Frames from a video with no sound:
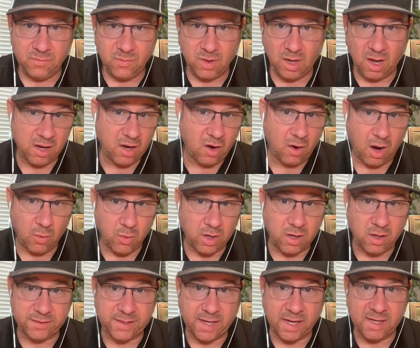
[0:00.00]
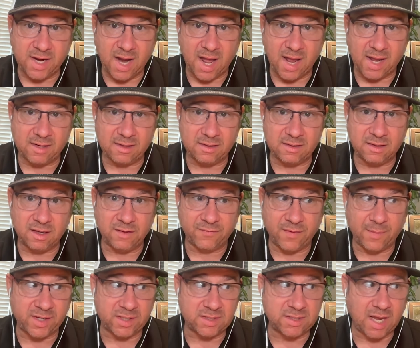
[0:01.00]
You know, I'll work all day and night if
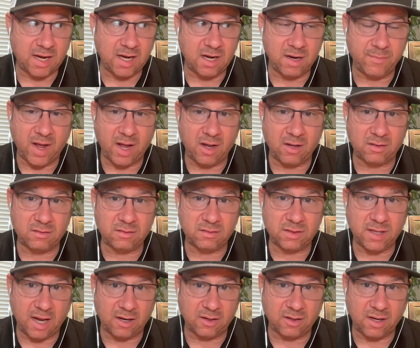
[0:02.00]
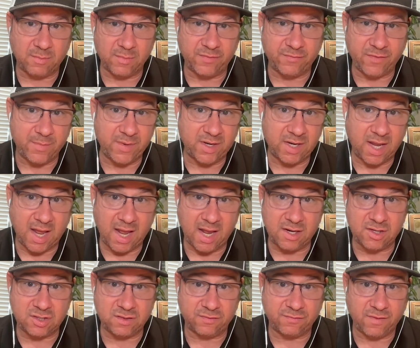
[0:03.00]
I'm excited about the outcome, if I'm
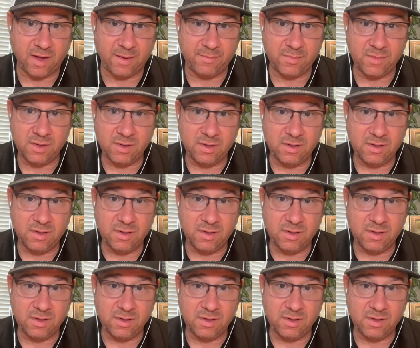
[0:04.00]
engaged, if I